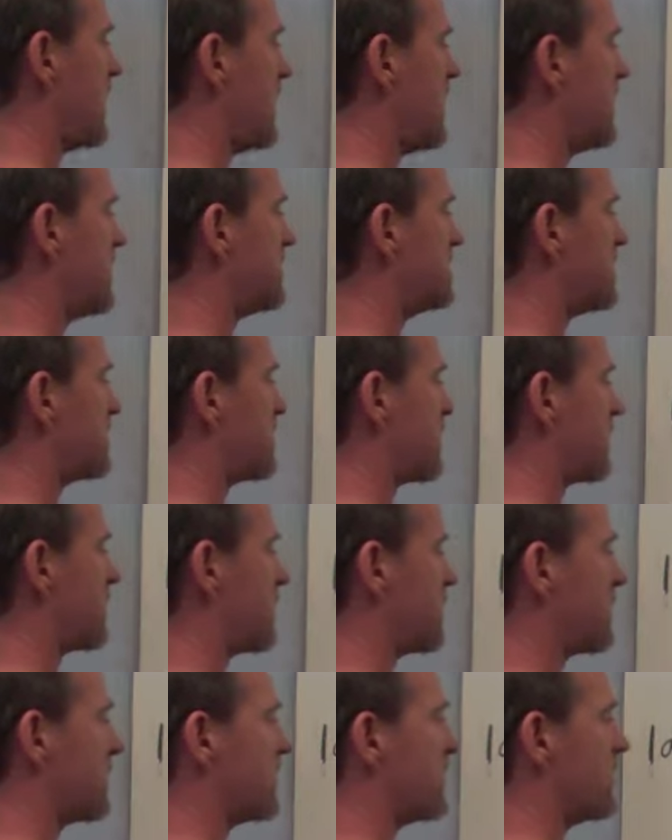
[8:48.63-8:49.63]
a to the
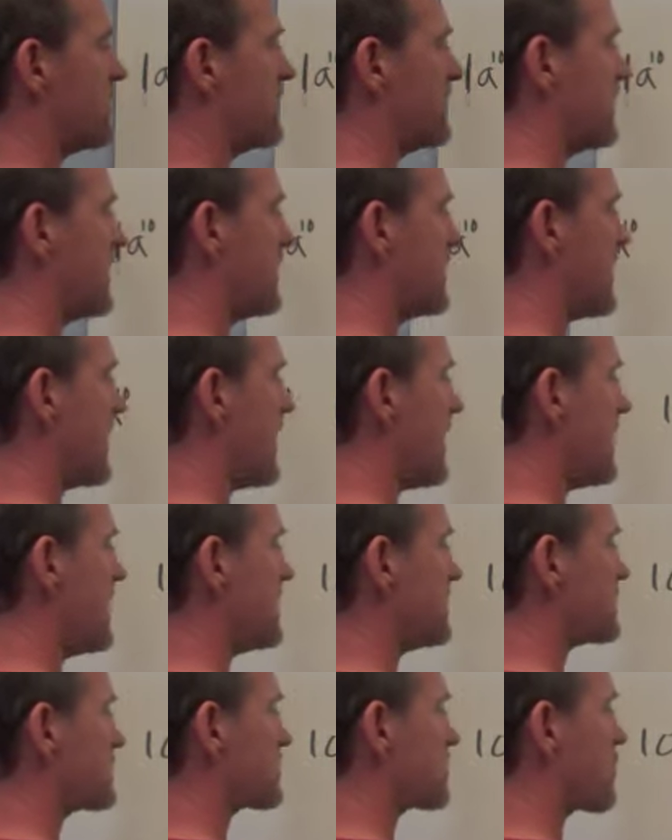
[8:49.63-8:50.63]
3rd, then
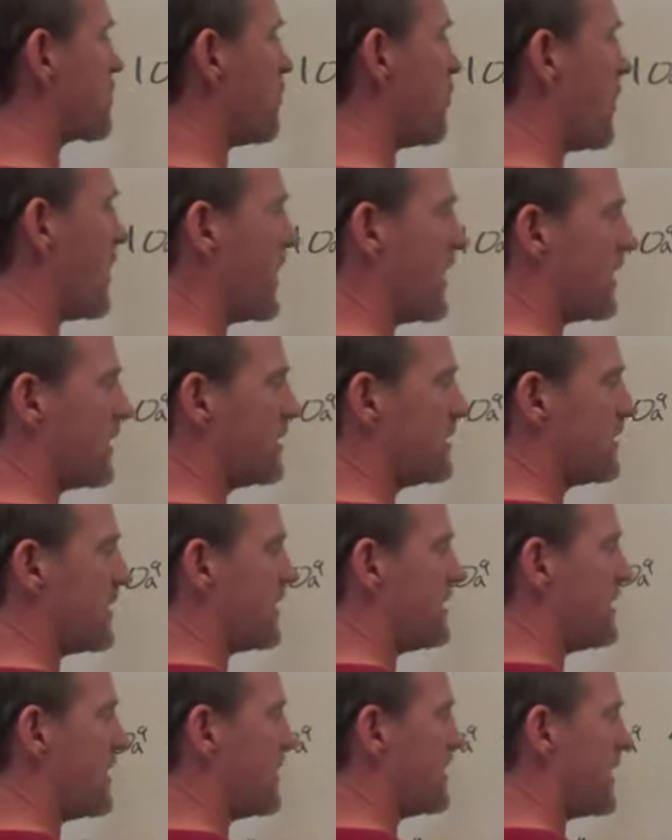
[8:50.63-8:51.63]
a squared,
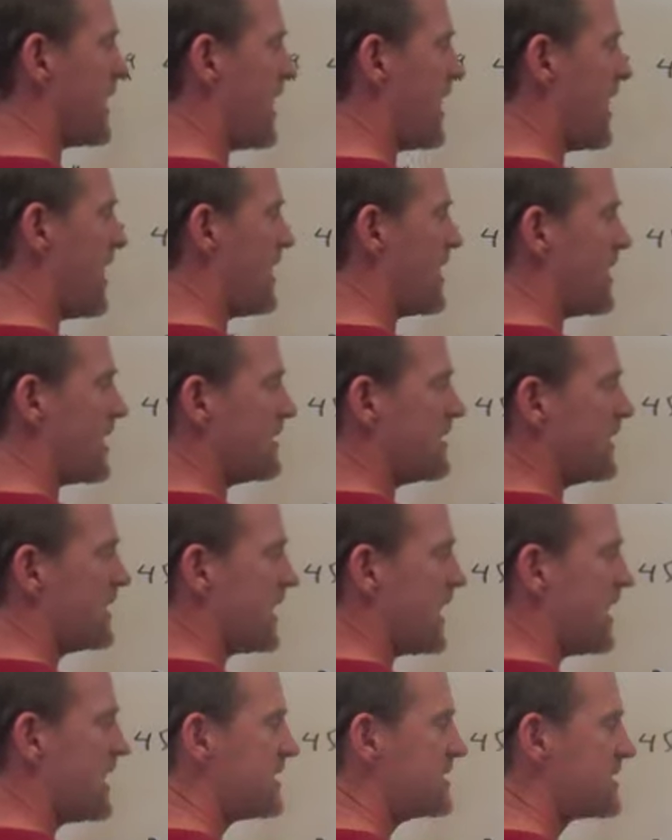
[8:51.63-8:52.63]
and then
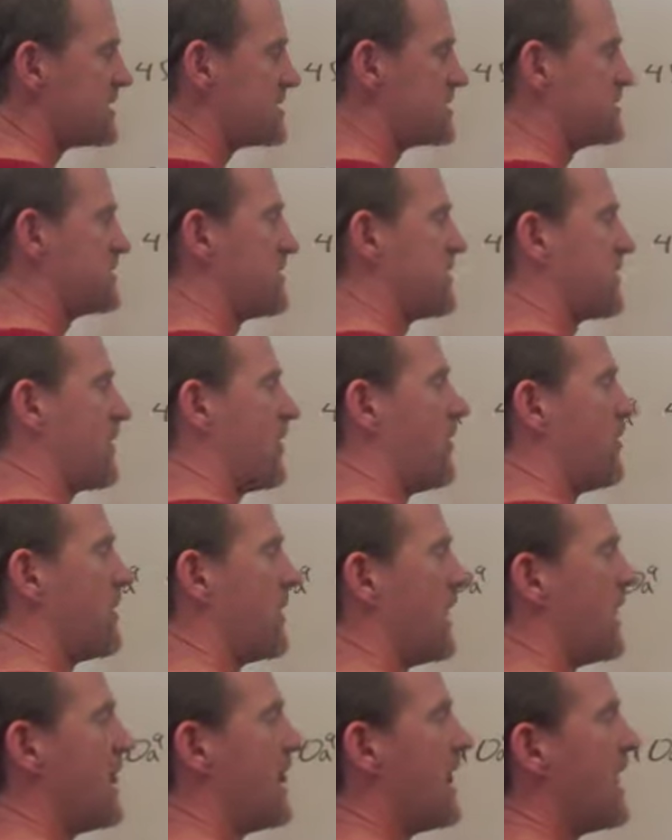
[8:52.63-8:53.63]
a to the 0.
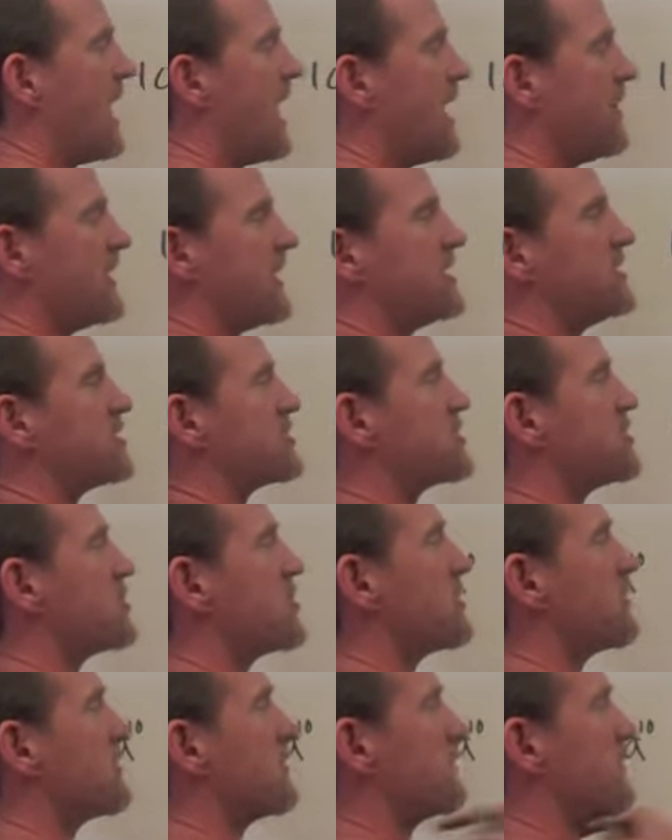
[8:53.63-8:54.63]
And then I just do
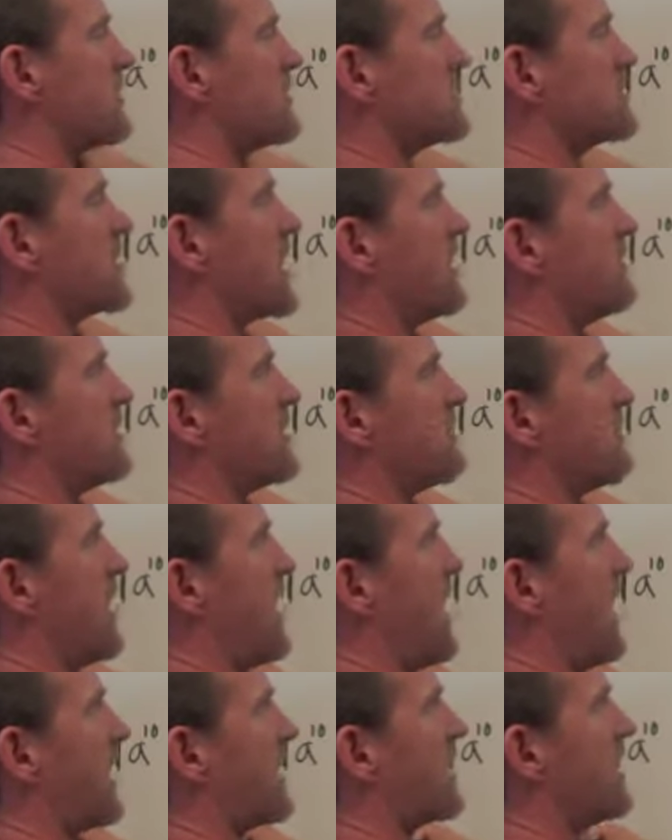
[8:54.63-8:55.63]
the reverse coming
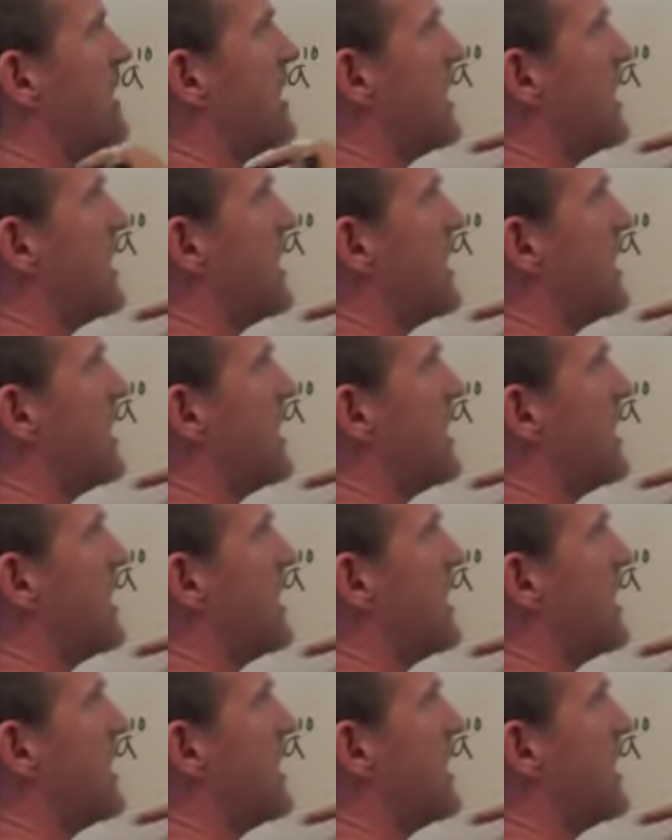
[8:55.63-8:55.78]
back.